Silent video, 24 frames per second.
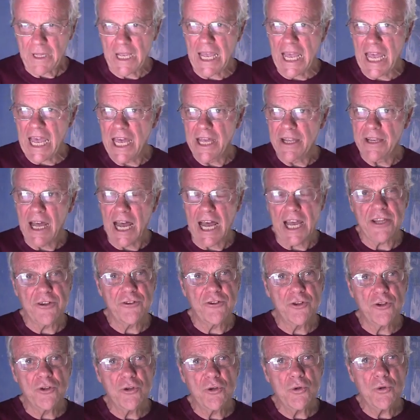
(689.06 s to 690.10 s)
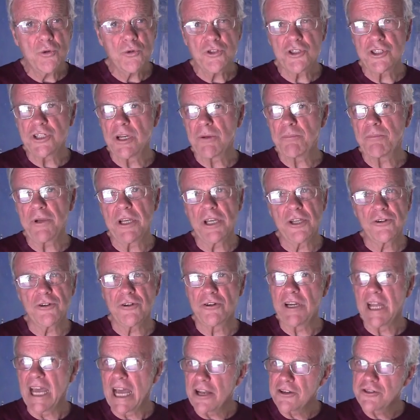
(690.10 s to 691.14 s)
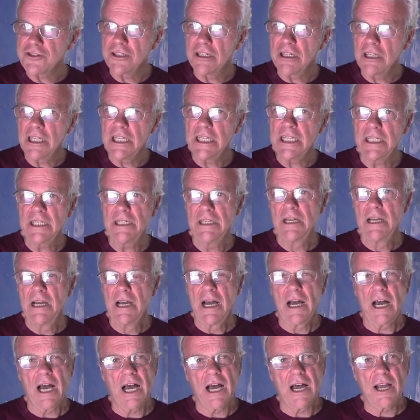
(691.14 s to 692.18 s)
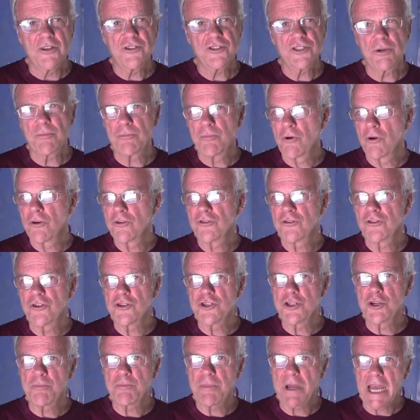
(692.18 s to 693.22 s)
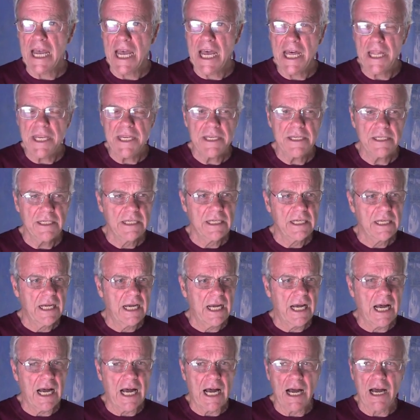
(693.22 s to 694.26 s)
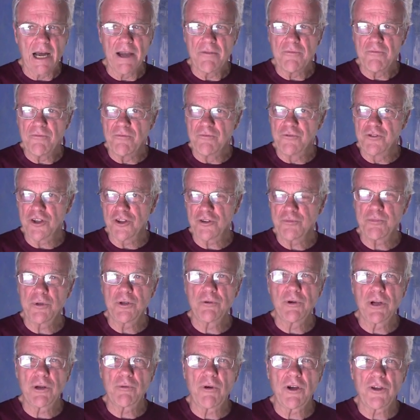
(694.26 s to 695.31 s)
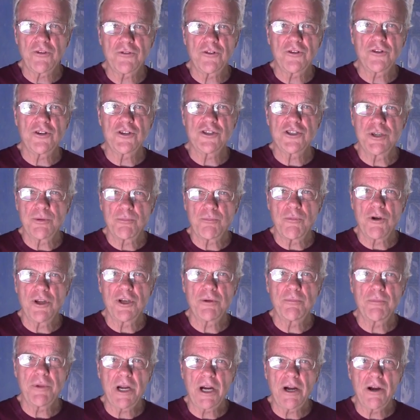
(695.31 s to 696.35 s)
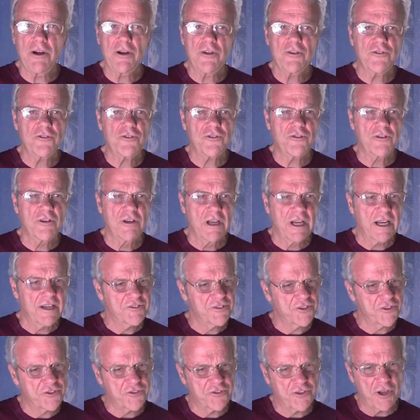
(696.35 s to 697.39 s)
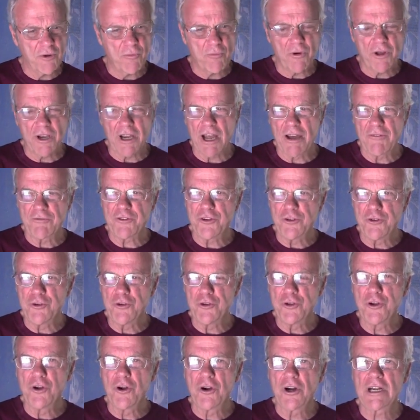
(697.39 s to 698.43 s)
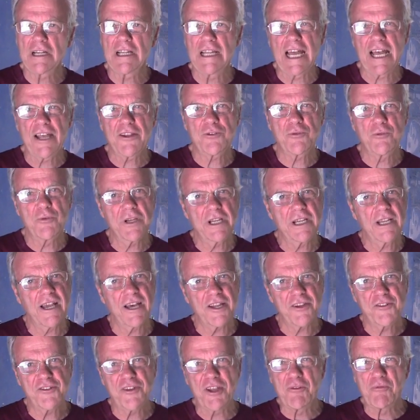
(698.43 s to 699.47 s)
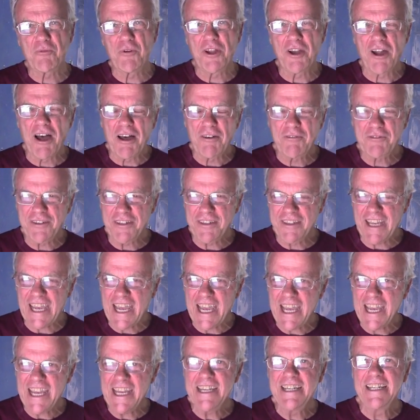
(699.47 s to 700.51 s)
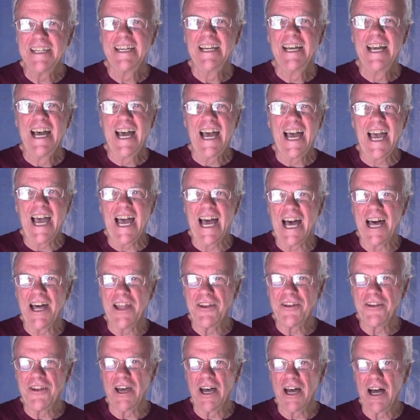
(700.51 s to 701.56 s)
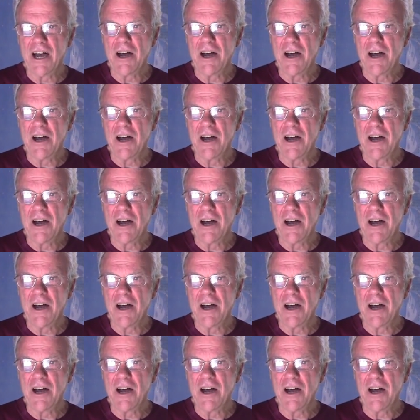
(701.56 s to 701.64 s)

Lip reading: And I do ship internationally. I ship boards to Japan. I've just been requested to ship one to Paris. Just sent one off to New York last week. Got to send one off today. And